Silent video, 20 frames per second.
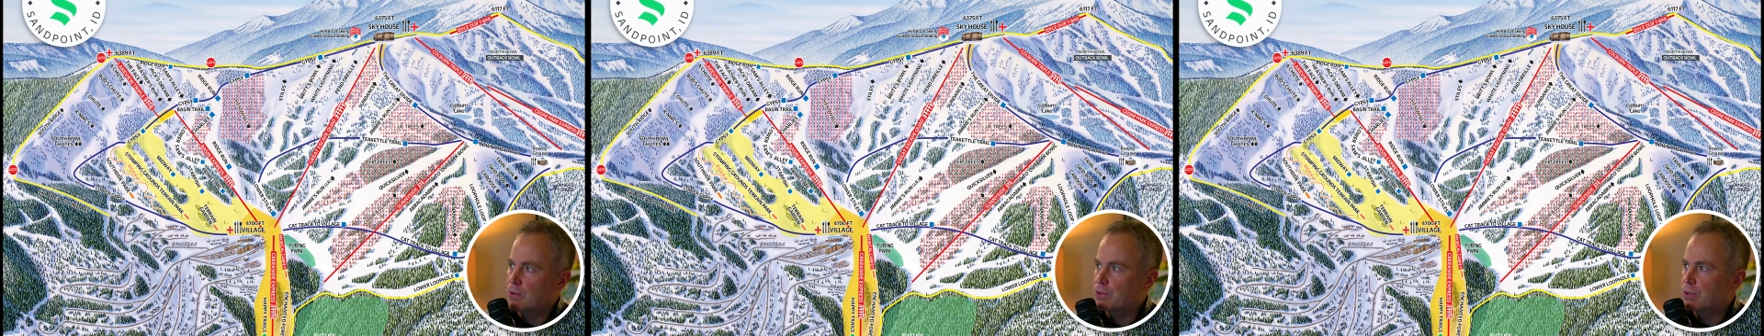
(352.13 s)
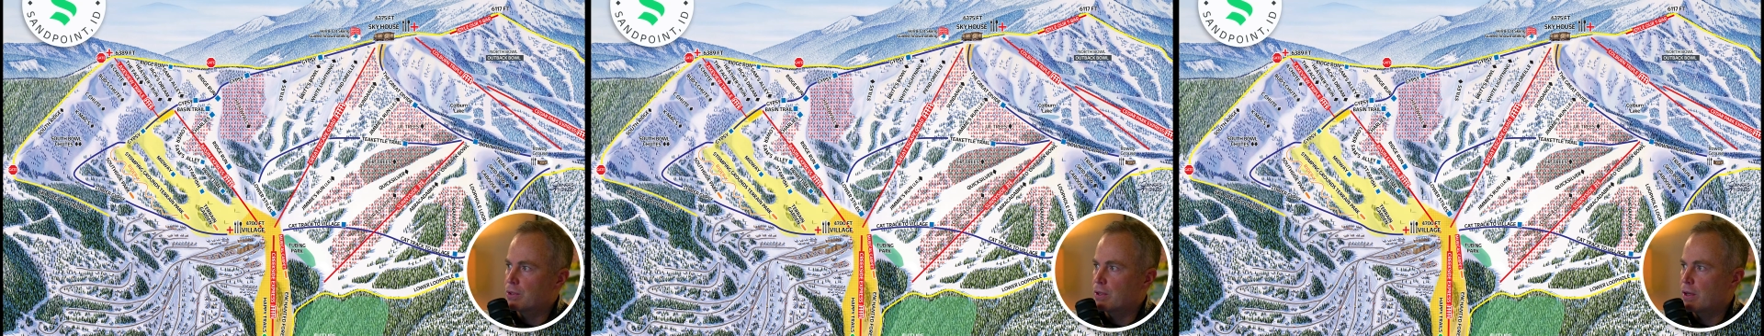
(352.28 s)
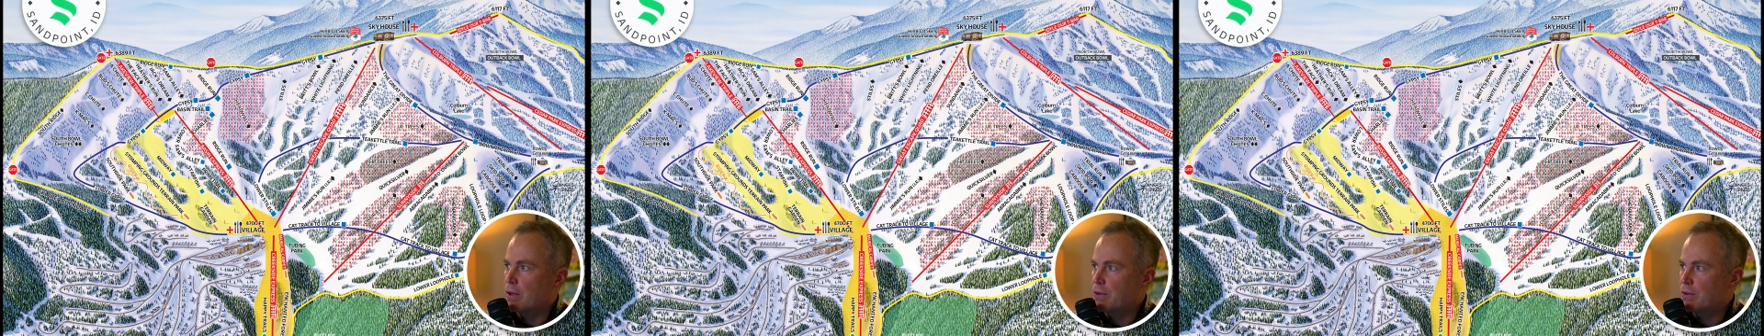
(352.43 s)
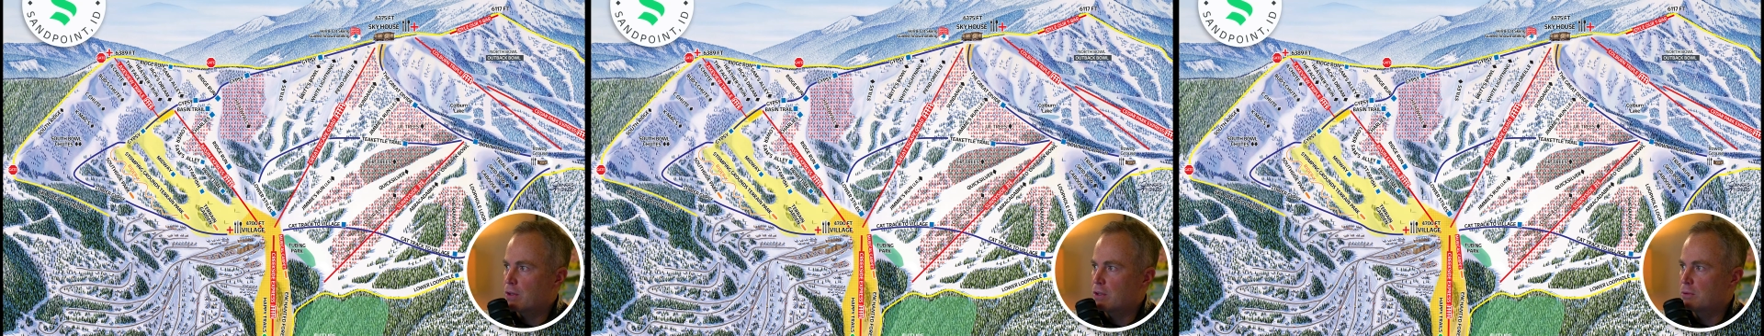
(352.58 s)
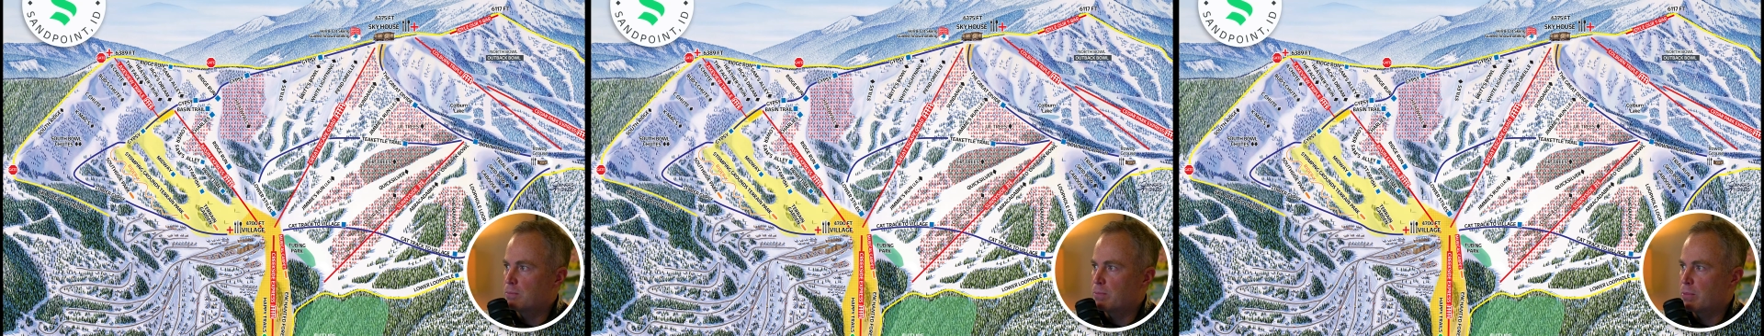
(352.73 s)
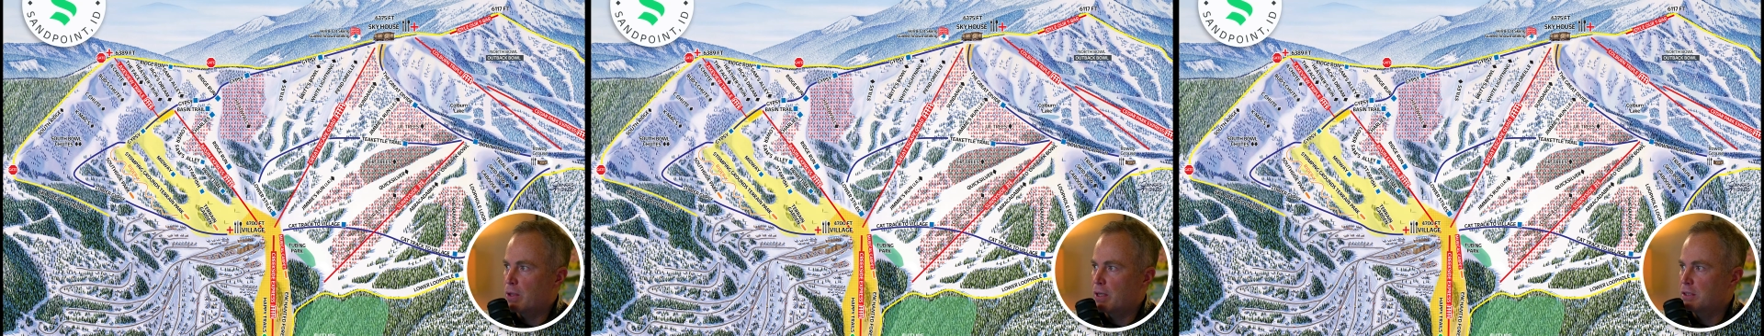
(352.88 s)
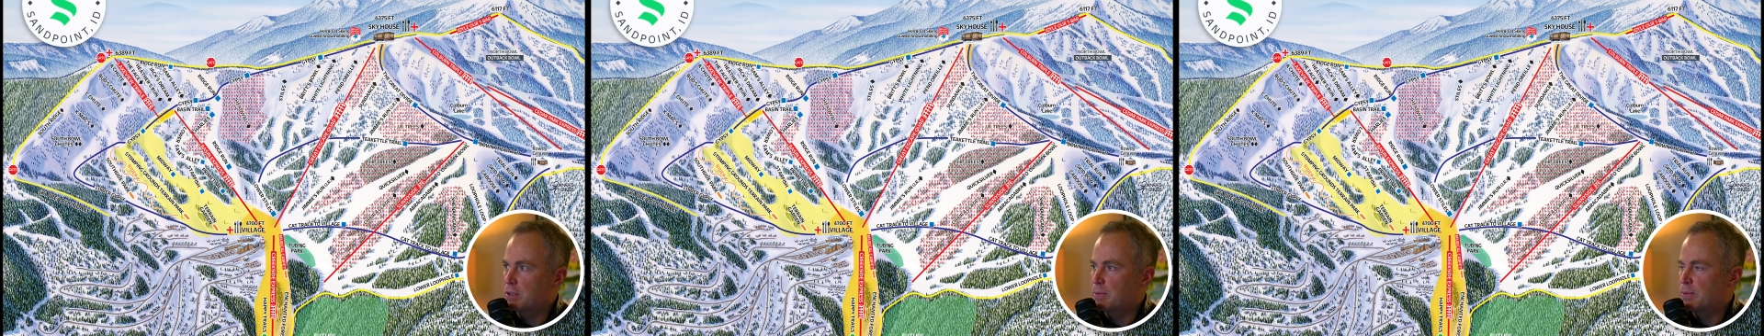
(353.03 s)
another good
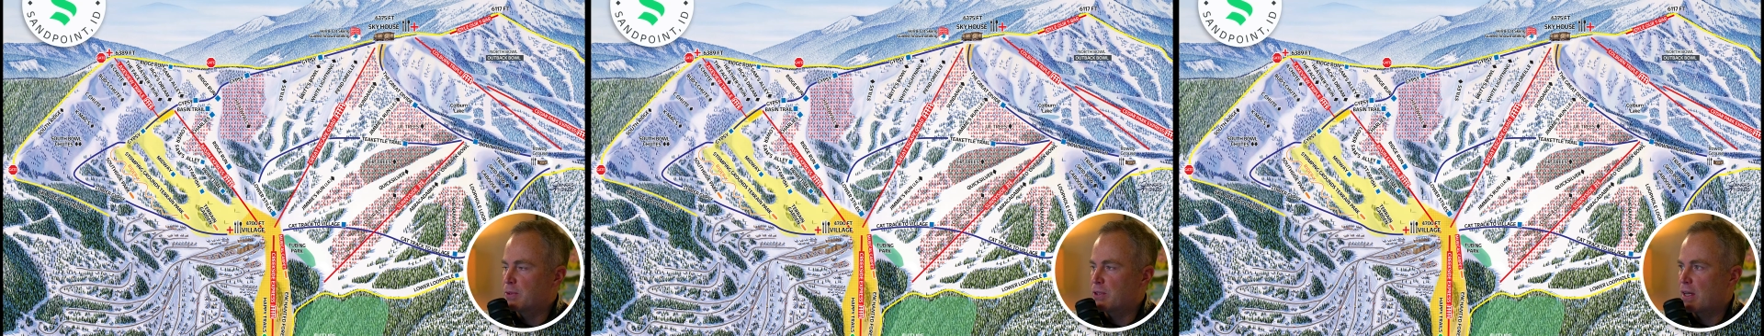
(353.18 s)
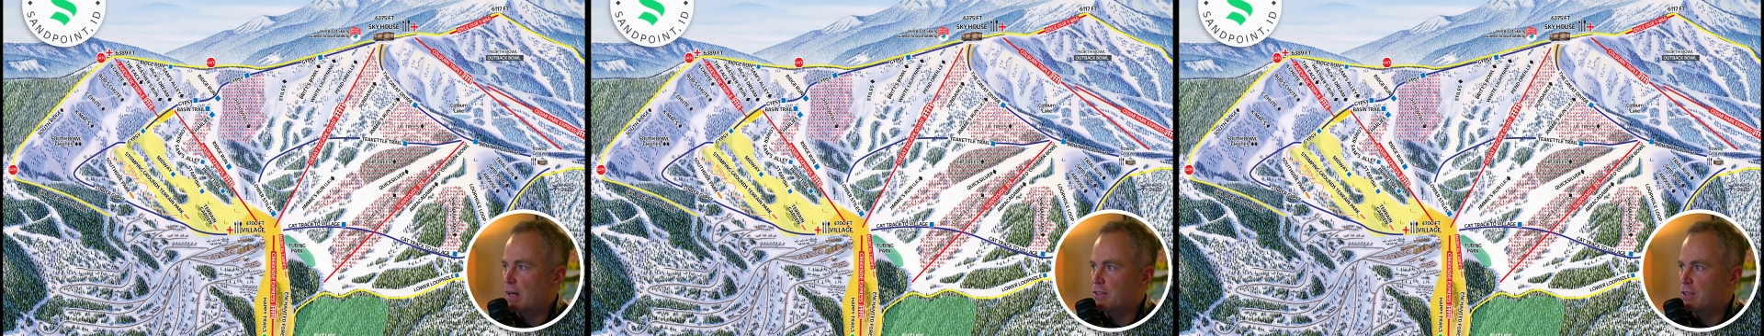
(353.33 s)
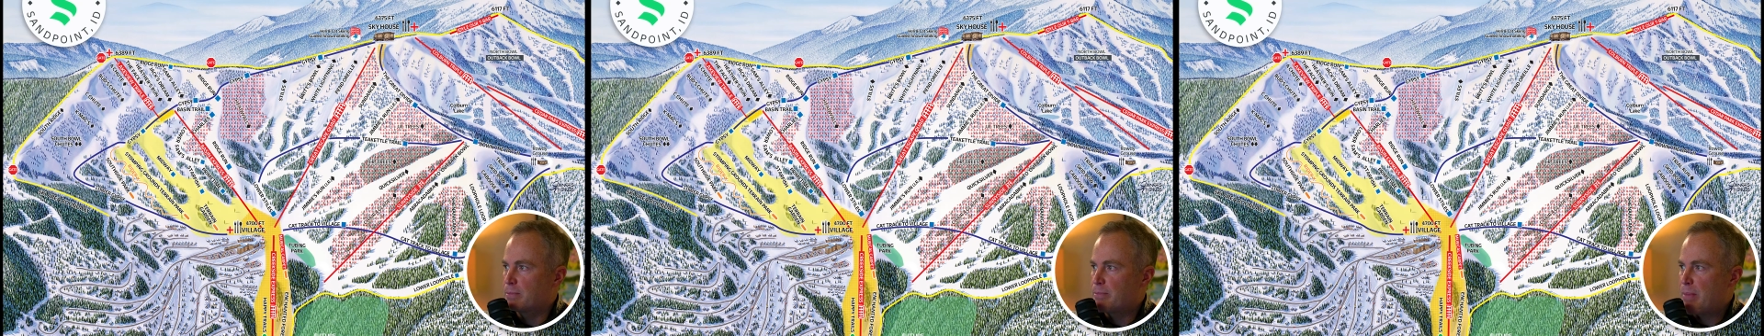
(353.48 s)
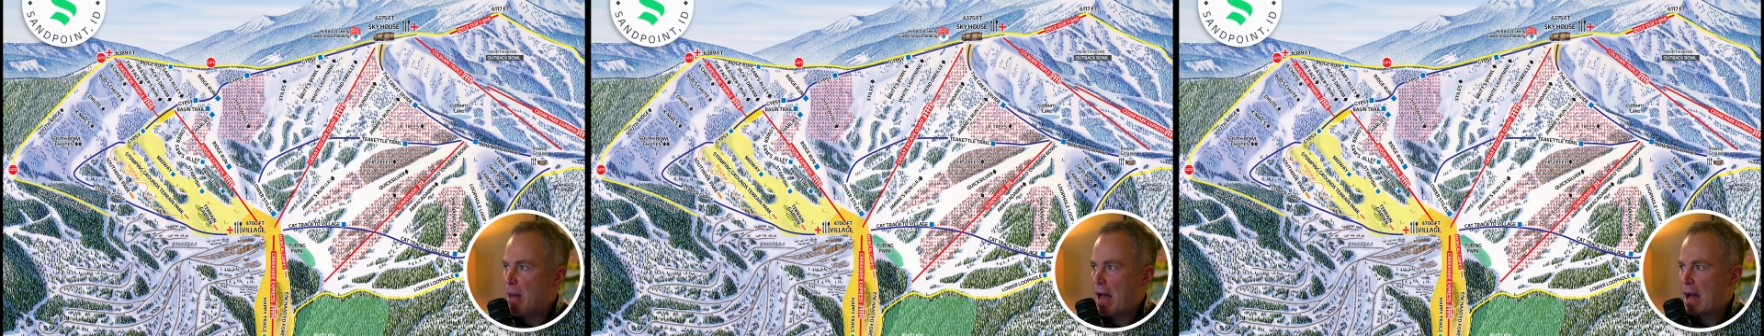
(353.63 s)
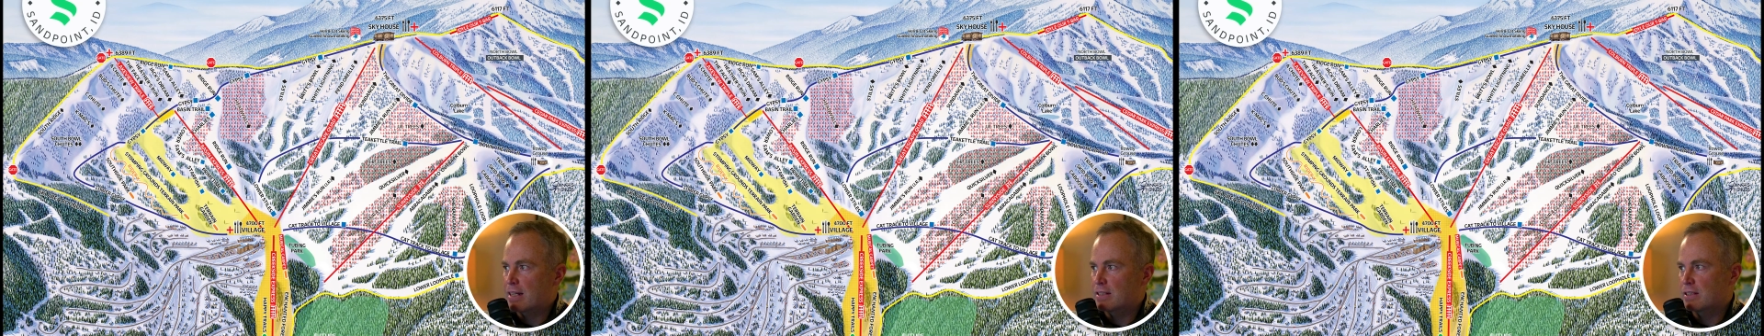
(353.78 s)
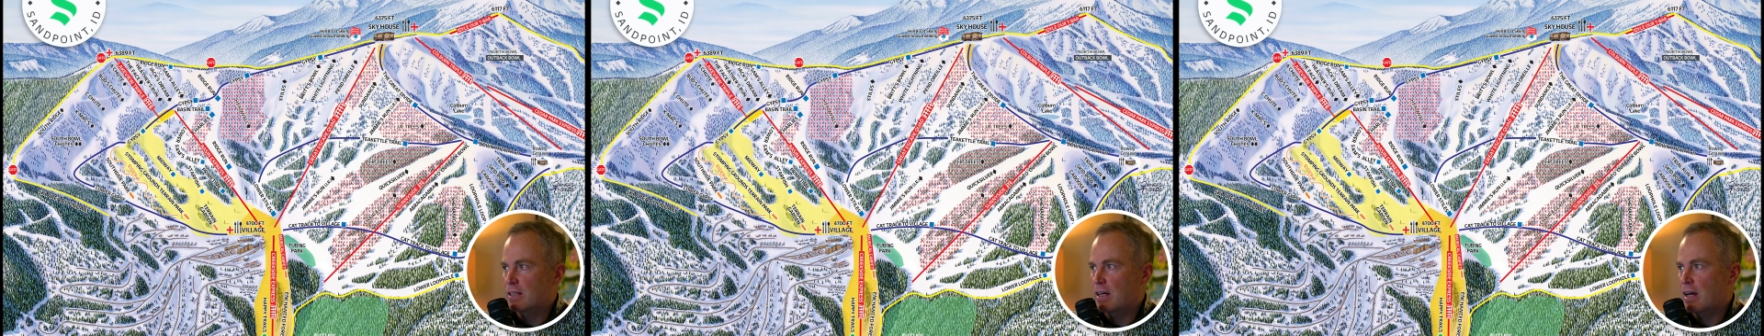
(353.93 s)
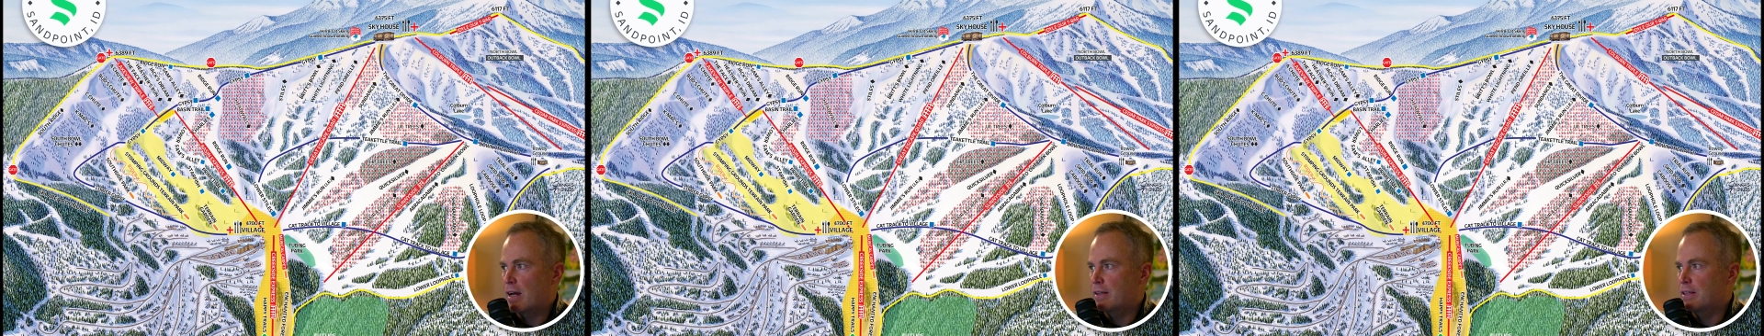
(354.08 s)
place besides the
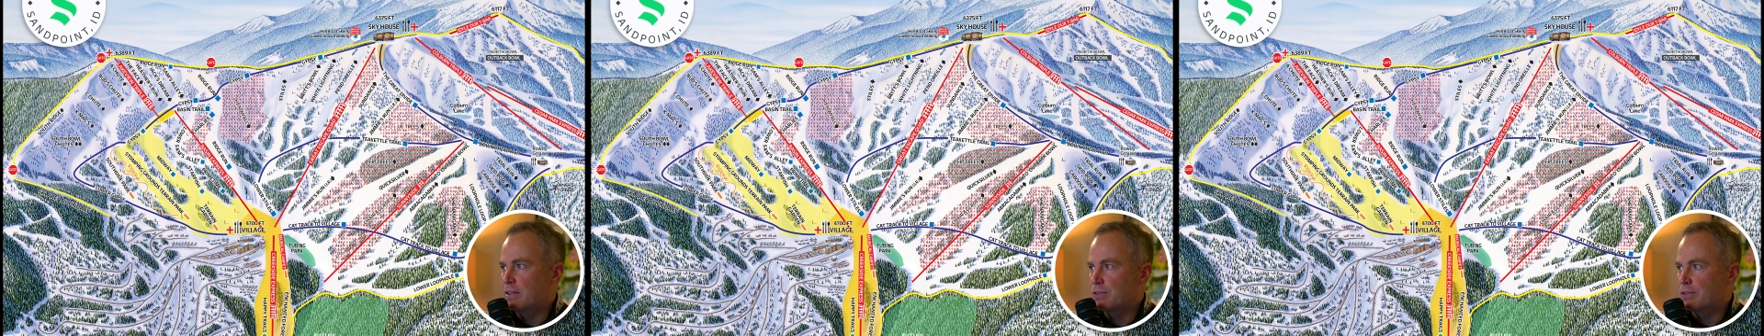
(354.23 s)
backside